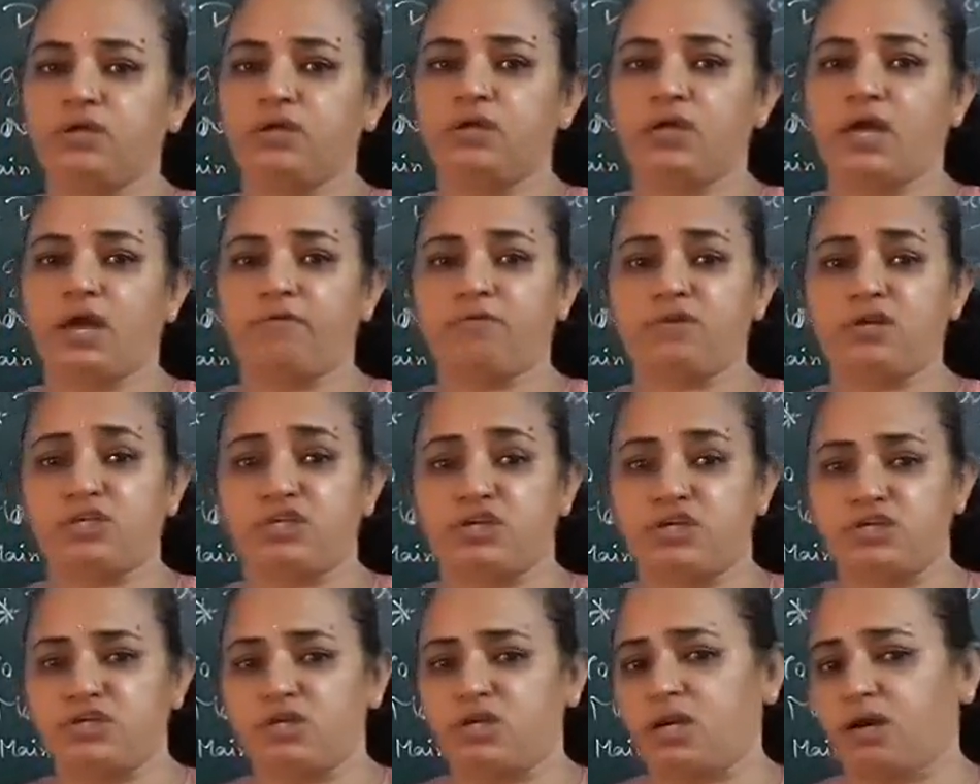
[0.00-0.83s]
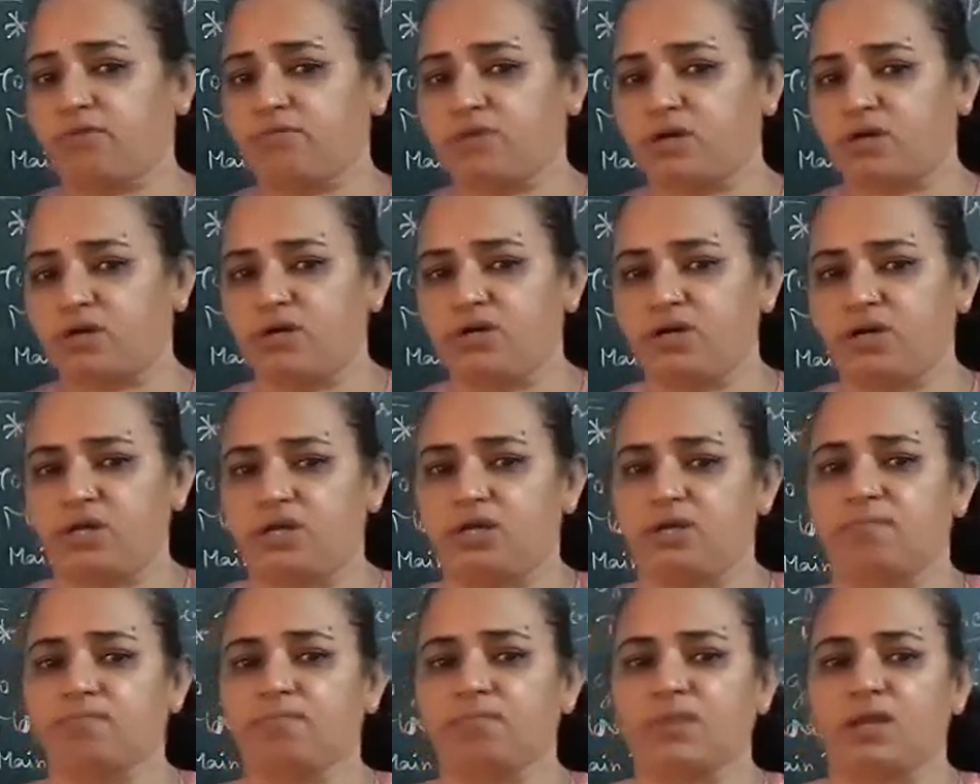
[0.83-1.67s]
Every citizen of the
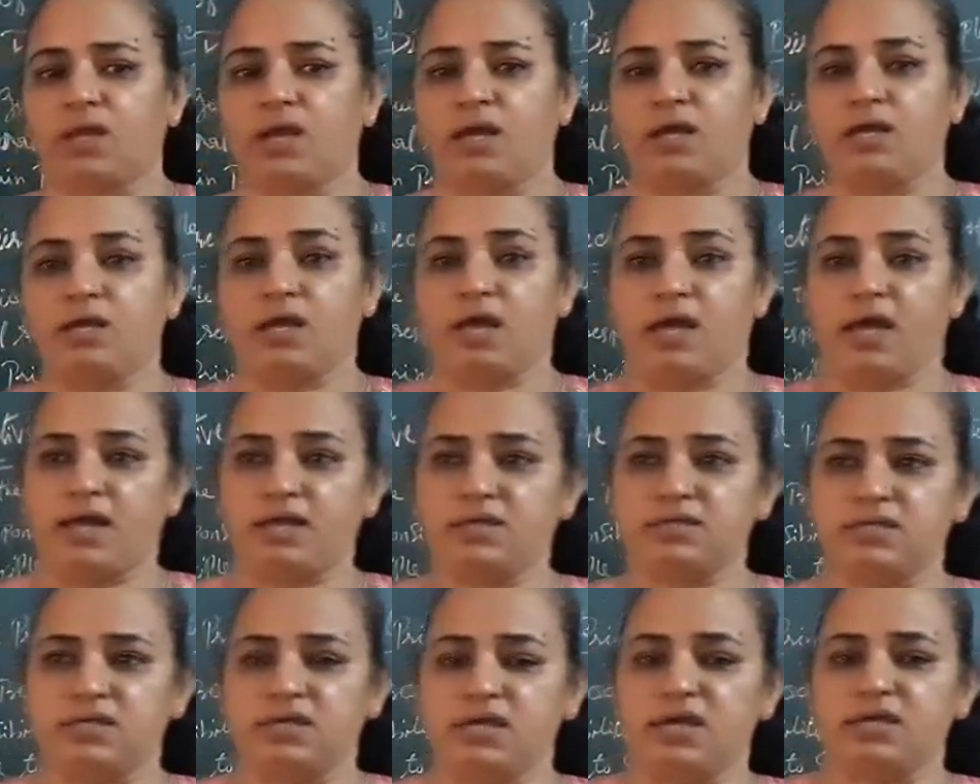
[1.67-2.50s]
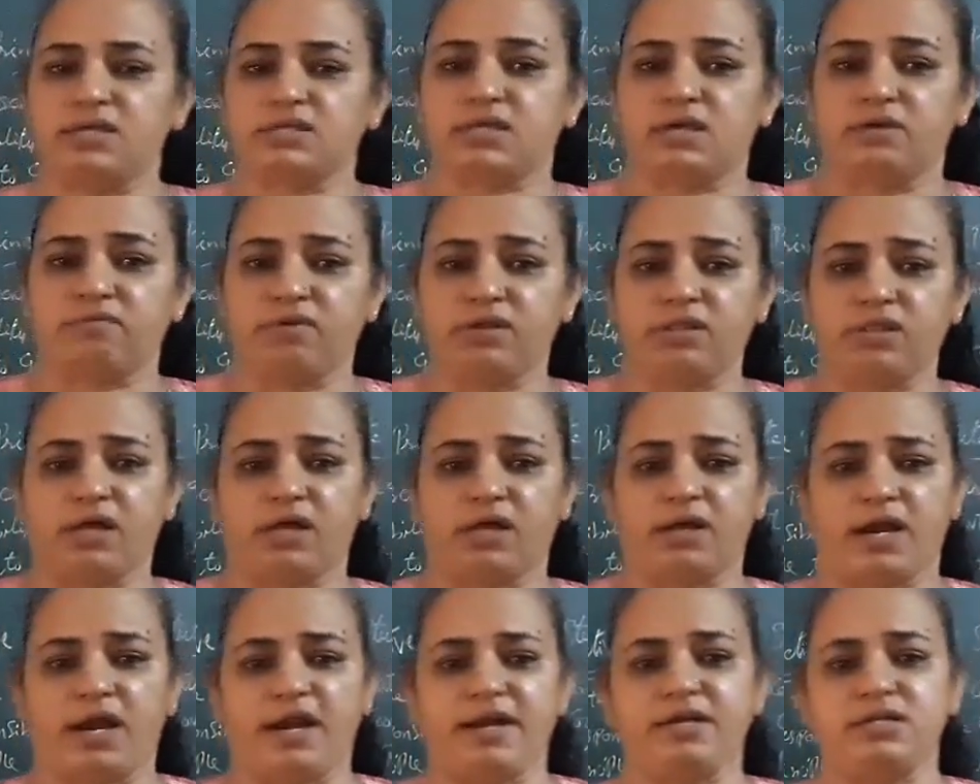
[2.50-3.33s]
country, as he has given
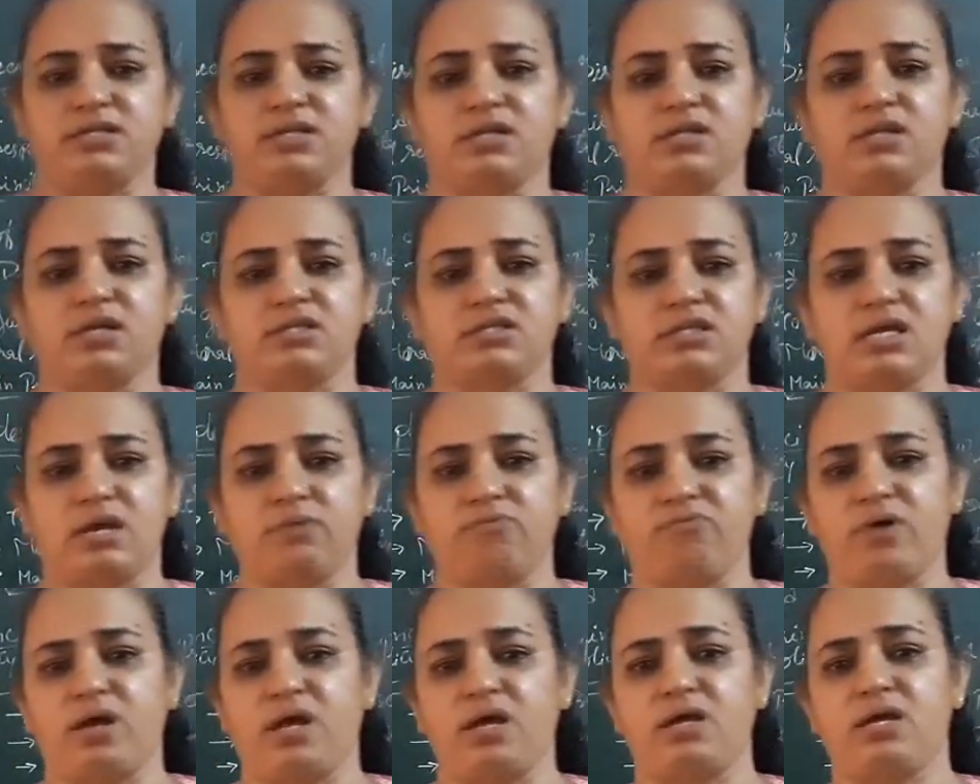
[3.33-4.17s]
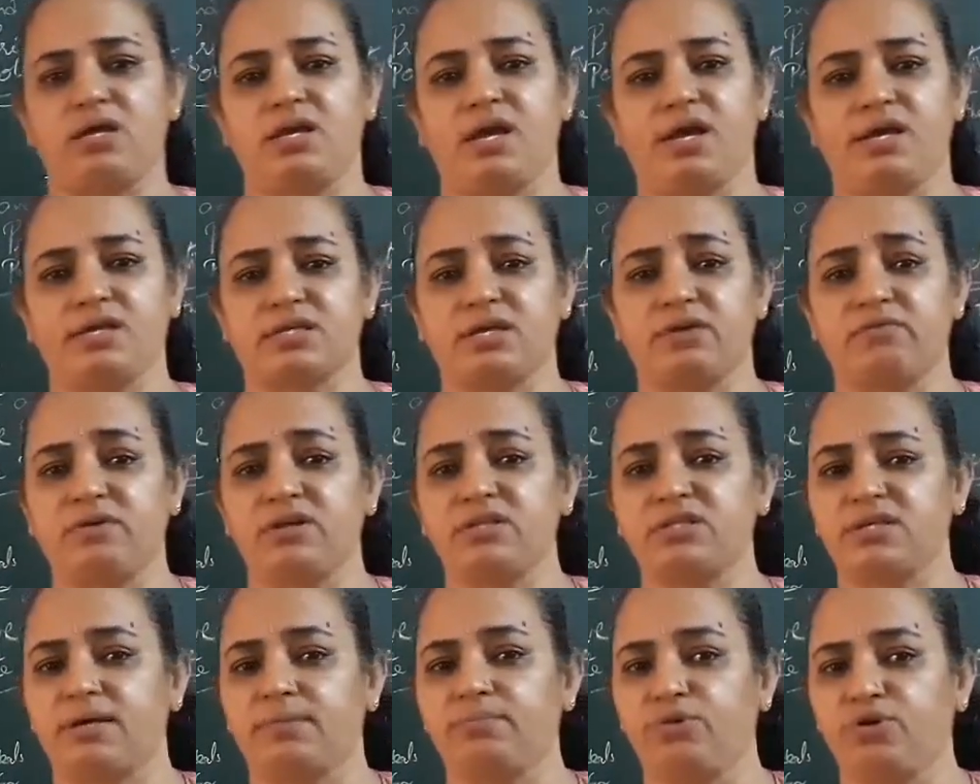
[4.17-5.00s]
the rights, in the same way he has
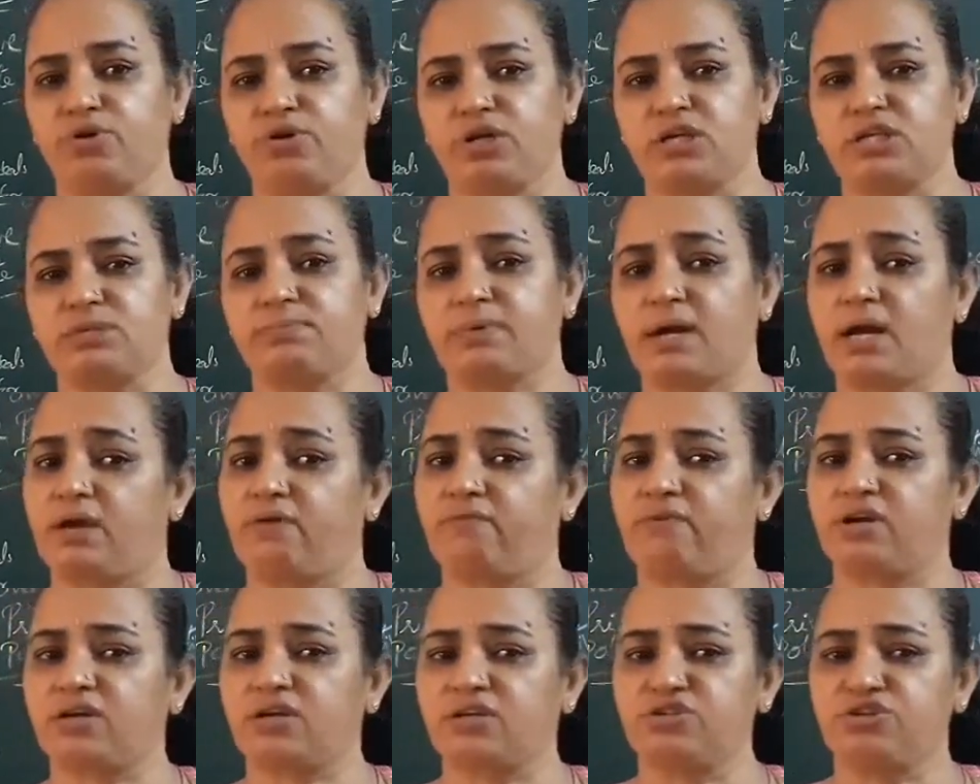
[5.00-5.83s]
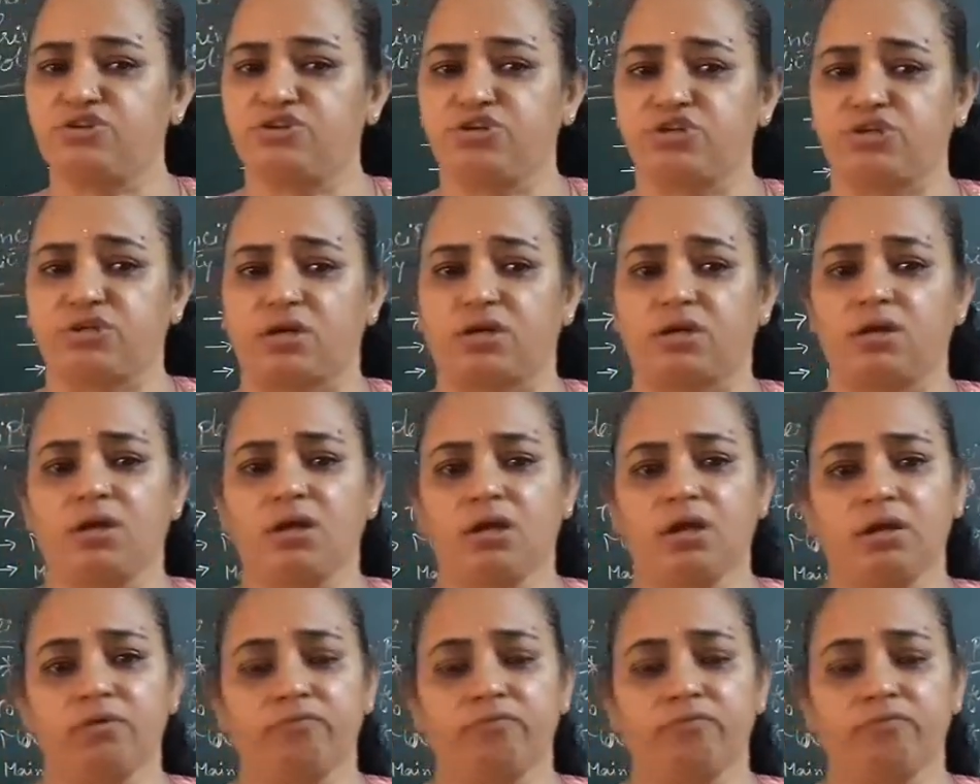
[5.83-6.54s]
given some duties by our Constitution,